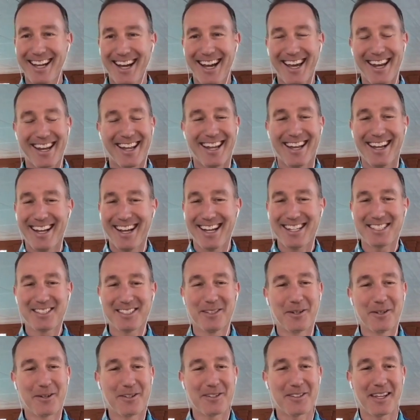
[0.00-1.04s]
I
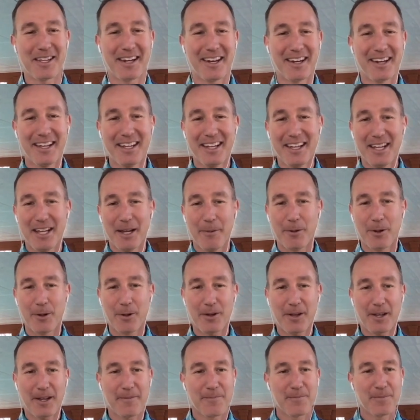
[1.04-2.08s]
still don't understand it, but
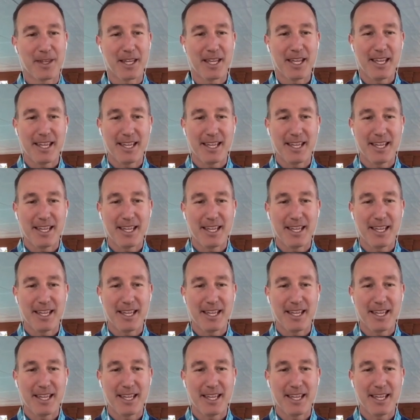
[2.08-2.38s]
okay.